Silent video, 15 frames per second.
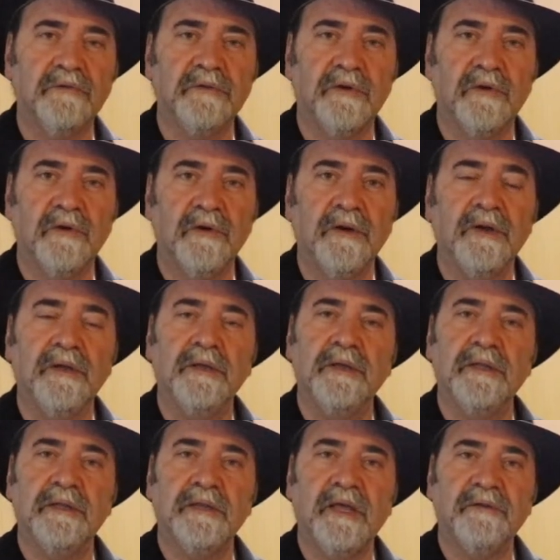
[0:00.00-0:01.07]
of your
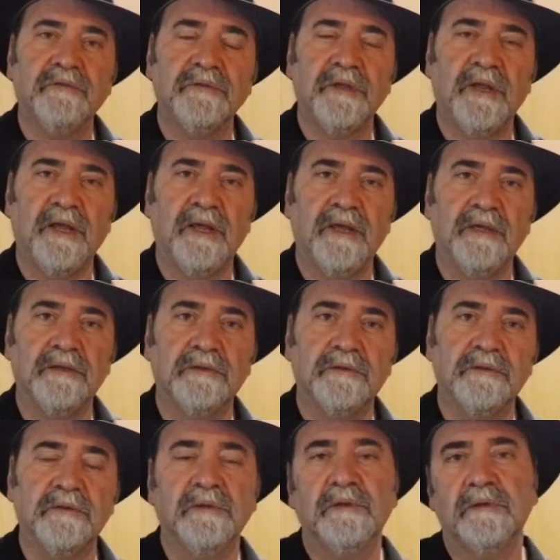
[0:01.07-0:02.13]
left hand
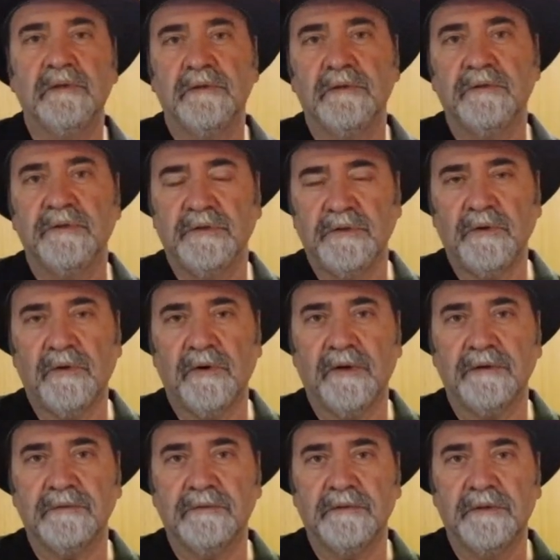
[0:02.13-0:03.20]

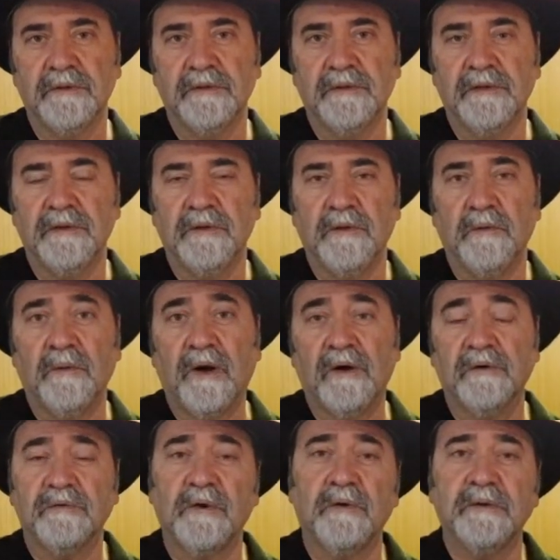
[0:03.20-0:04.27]
short,
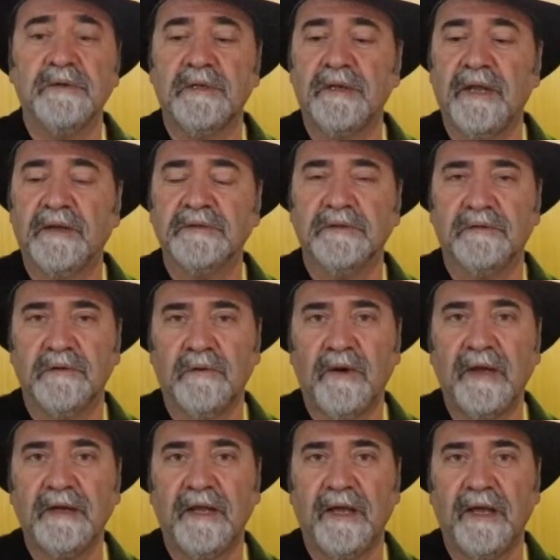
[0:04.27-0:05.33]
while growing the nails of your
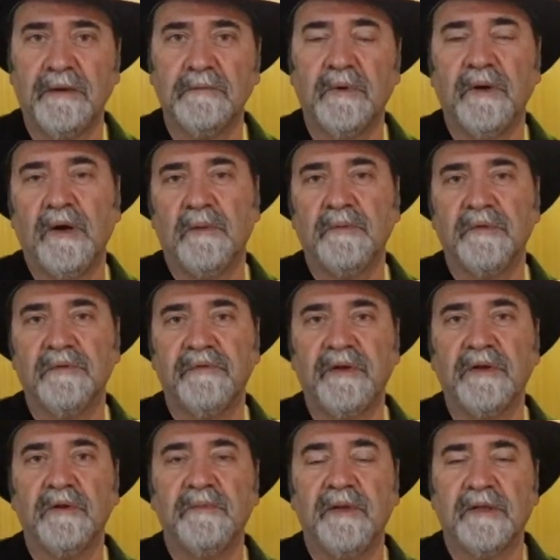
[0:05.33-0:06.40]
right hand will help with
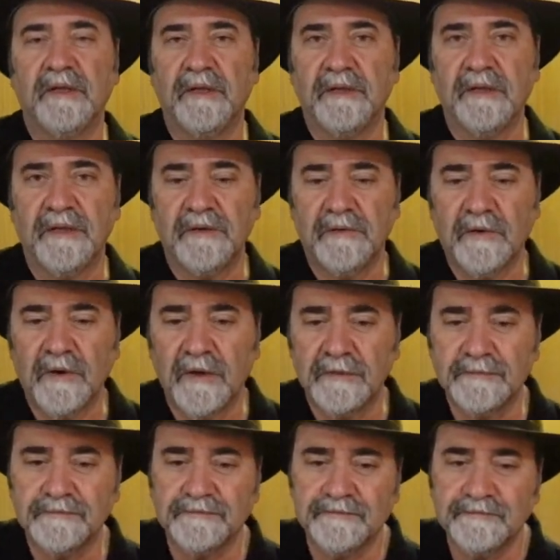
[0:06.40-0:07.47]
finger picking later on.
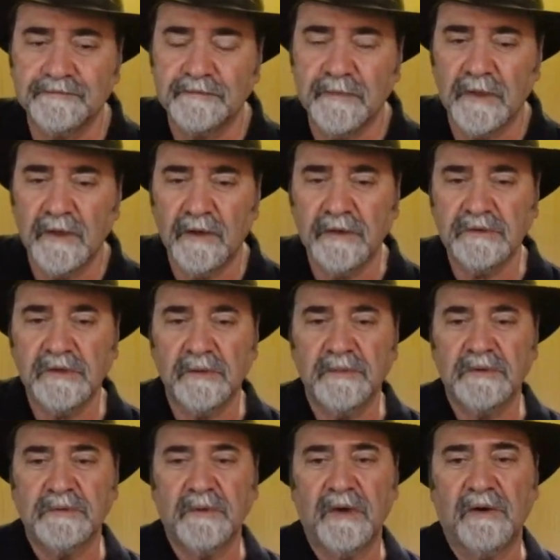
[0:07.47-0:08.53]
Here's
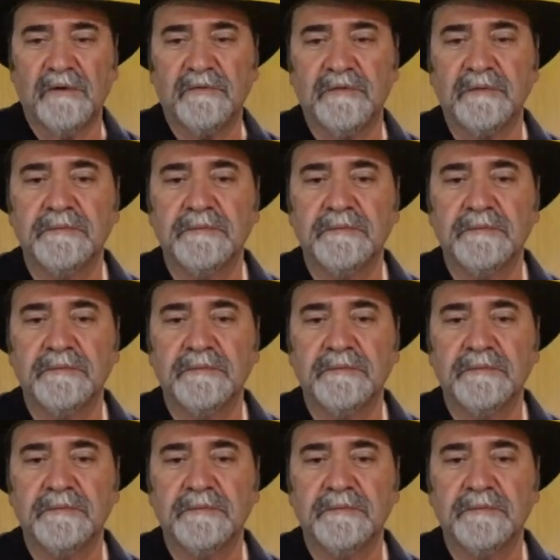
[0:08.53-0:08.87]
number 12.